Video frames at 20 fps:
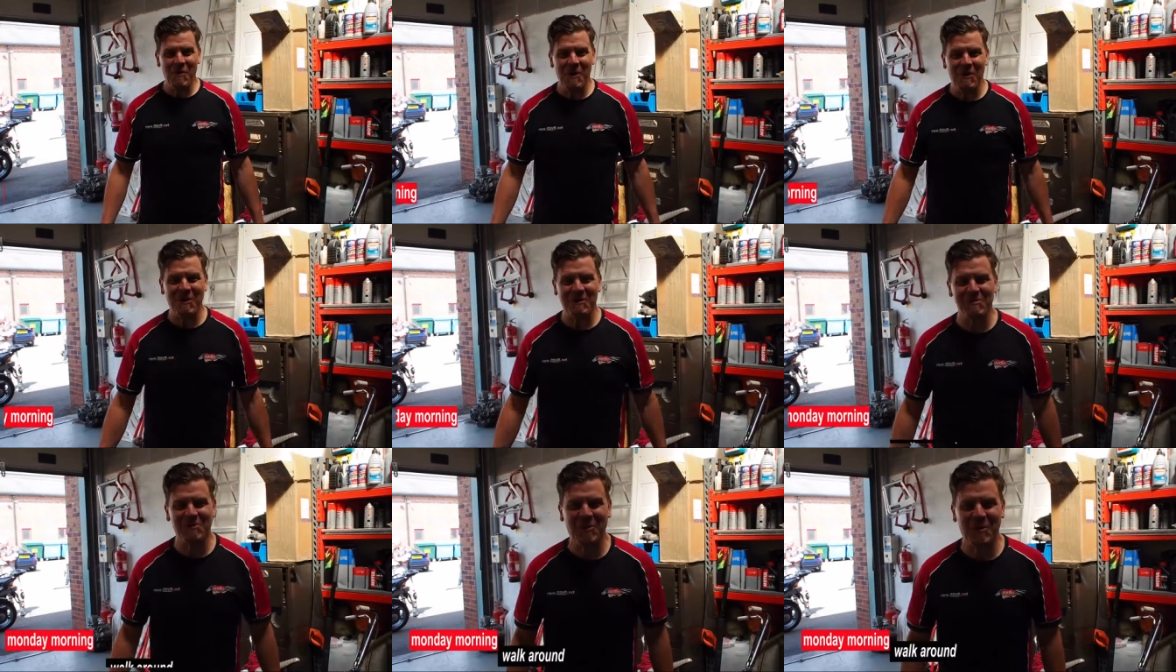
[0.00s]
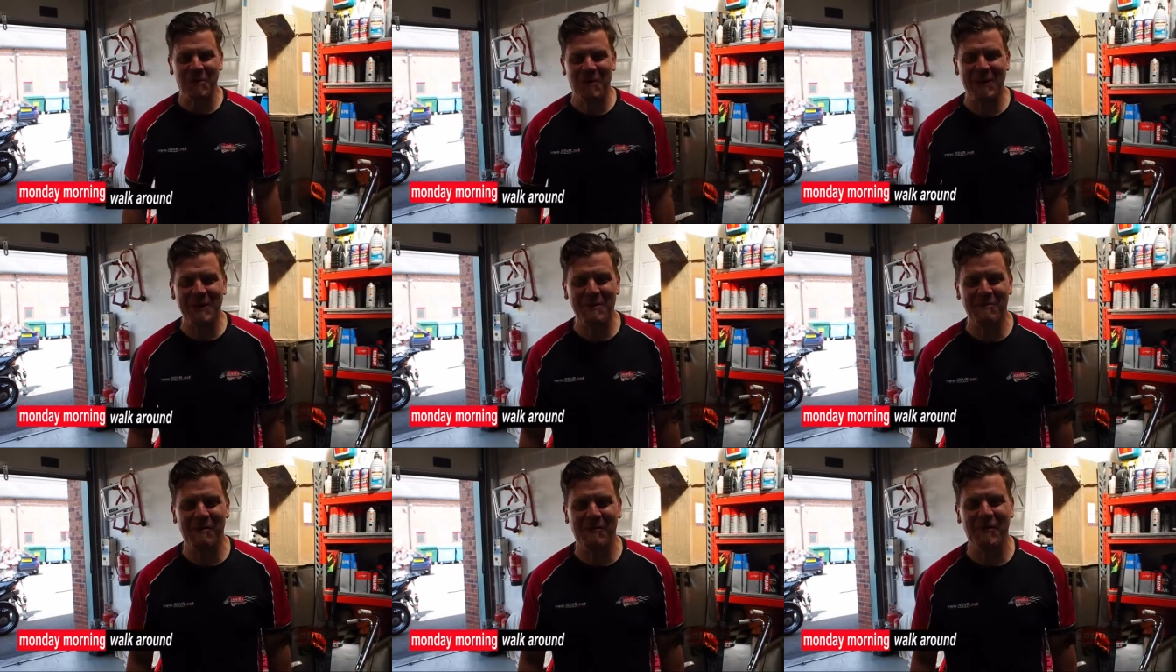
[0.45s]
Welcome to
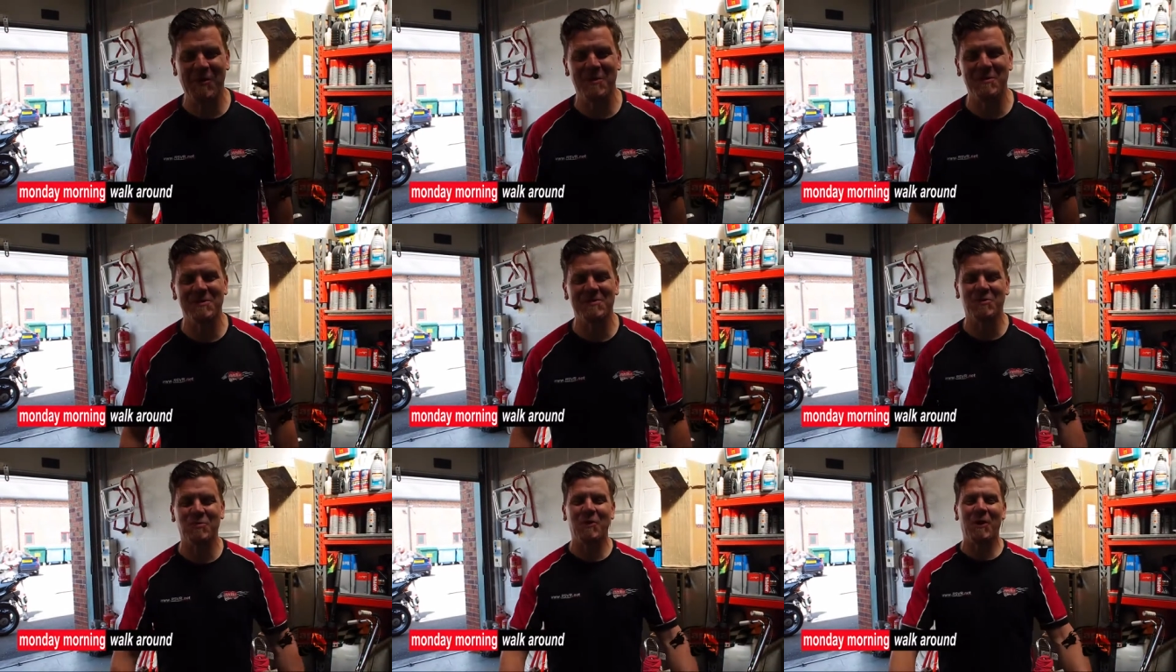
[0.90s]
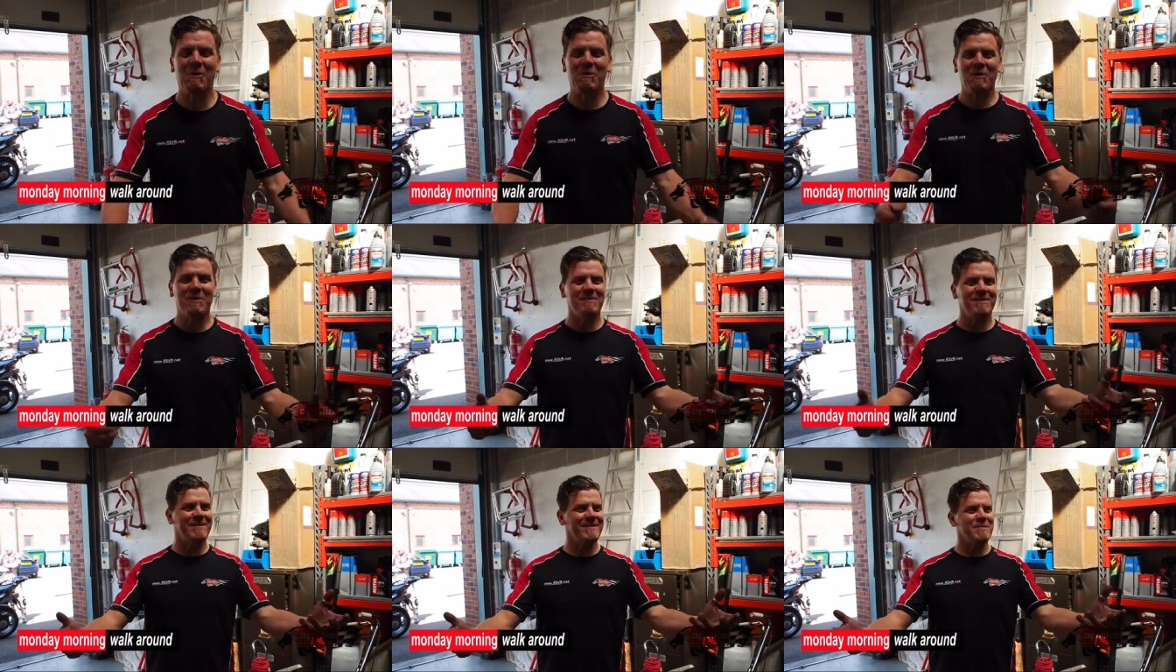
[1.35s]
Aprilia Performance,
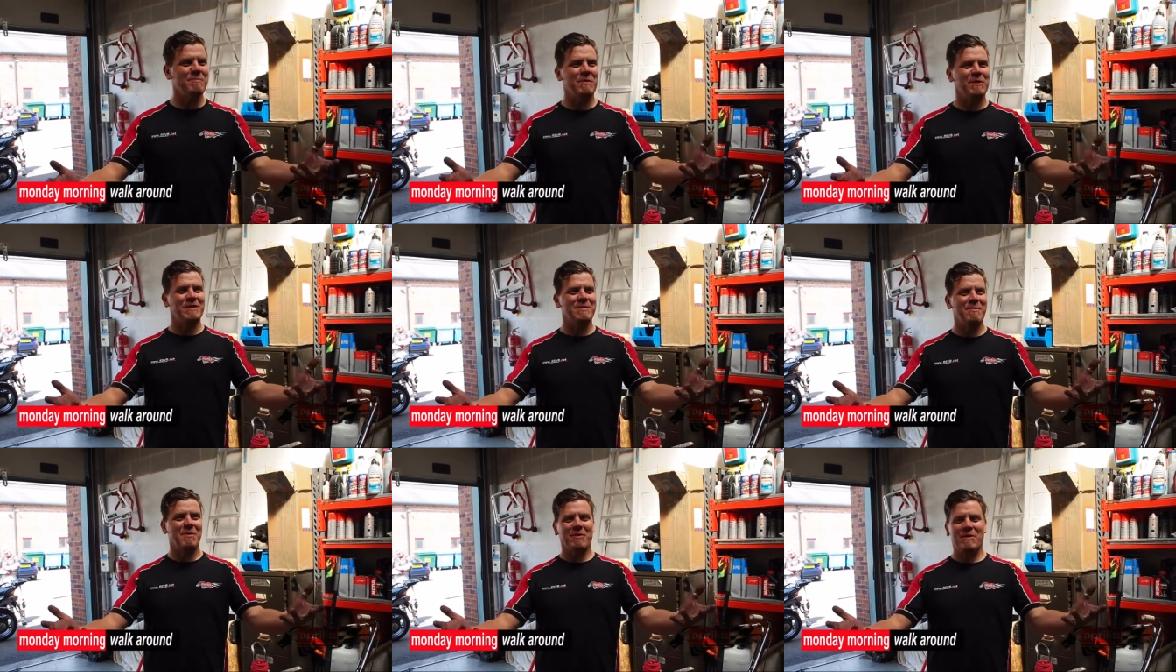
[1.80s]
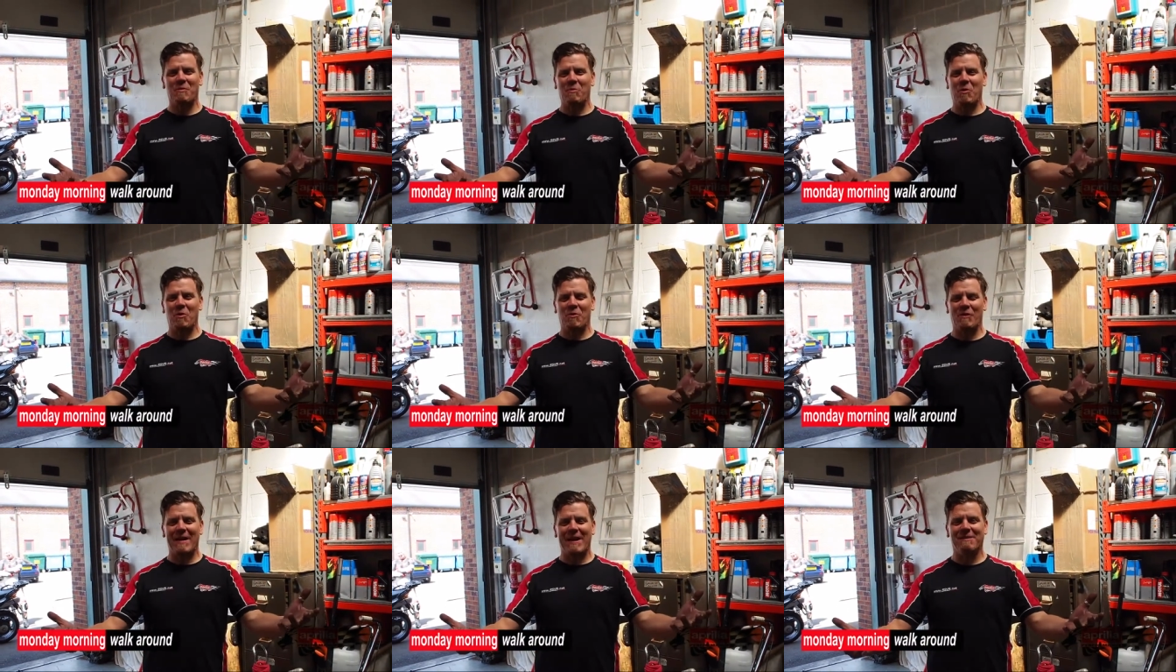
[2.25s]
welcome to the Monday morning
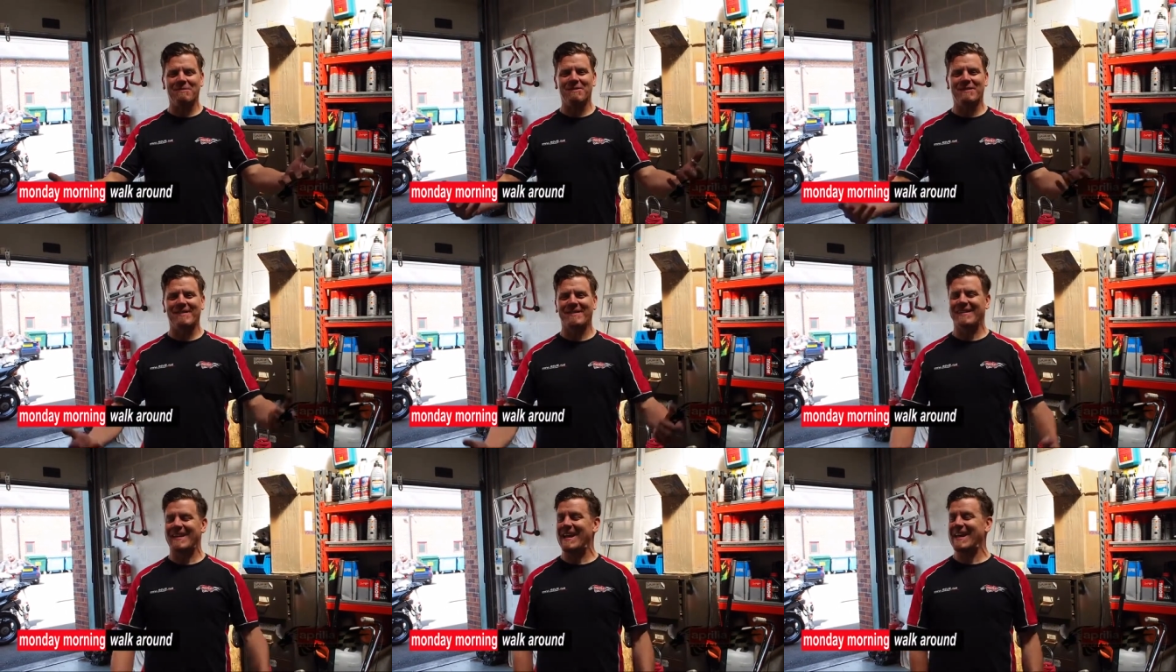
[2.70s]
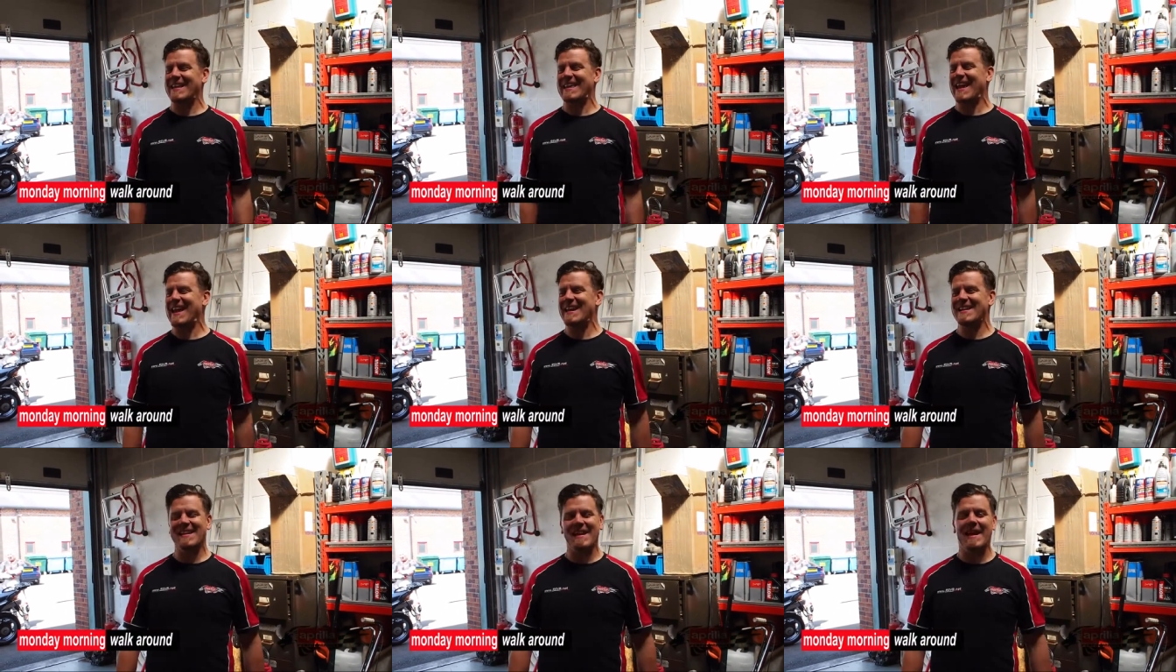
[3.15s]
walk around that
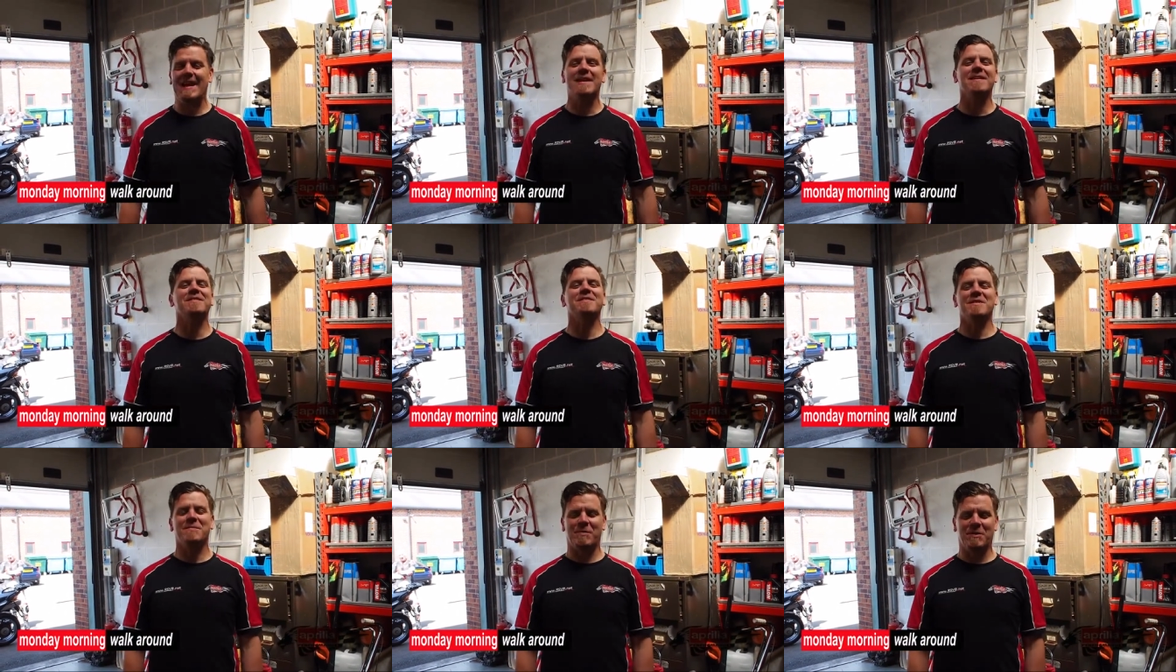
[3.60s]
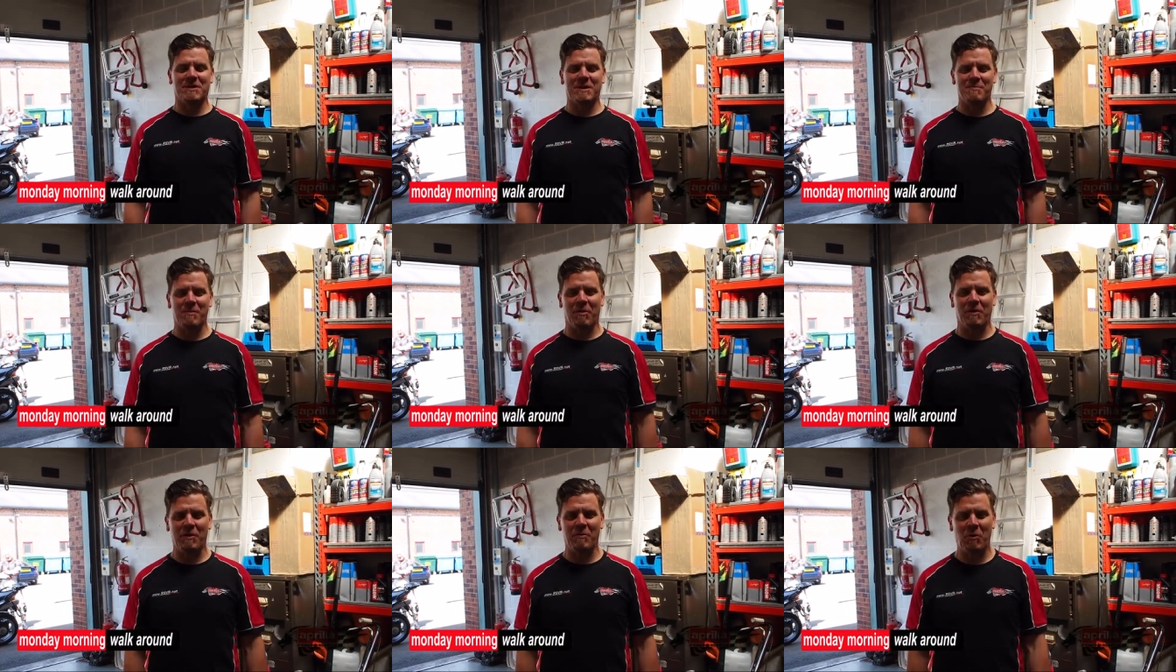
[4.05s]
again isn't the
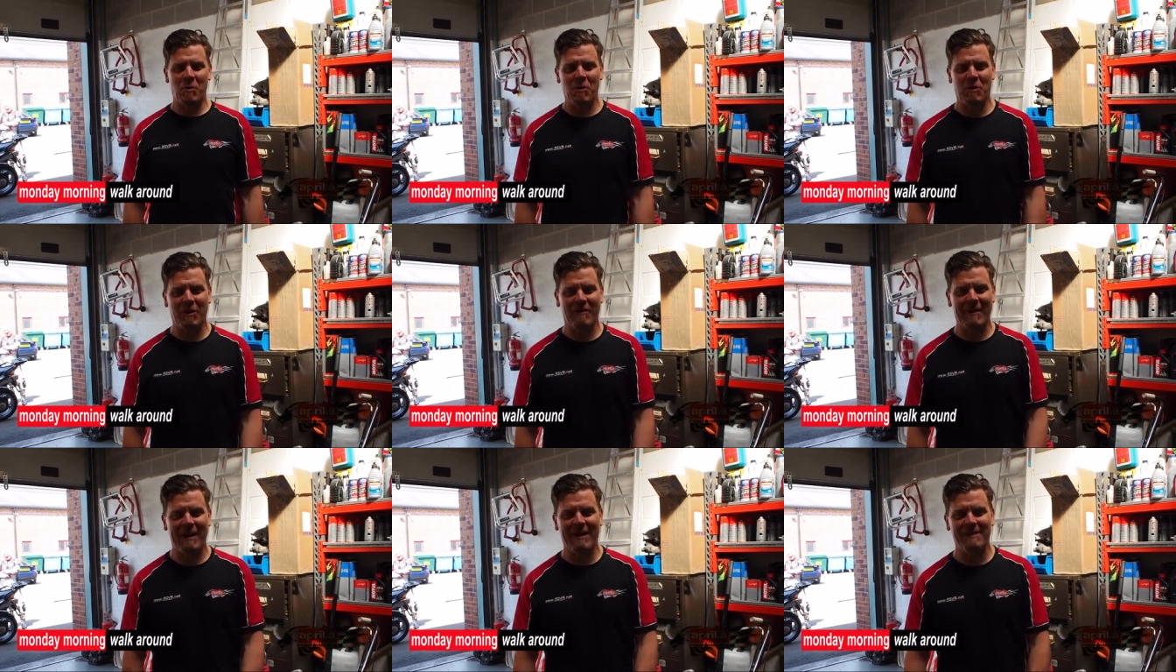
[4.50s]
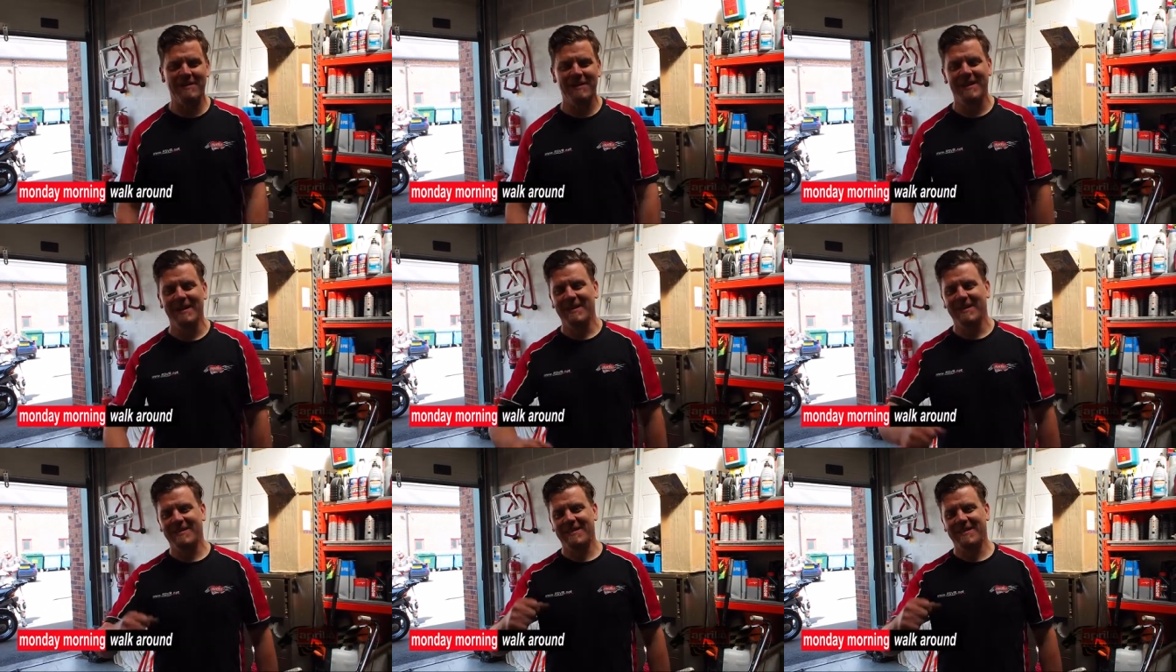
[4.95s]
Monday morning walk around.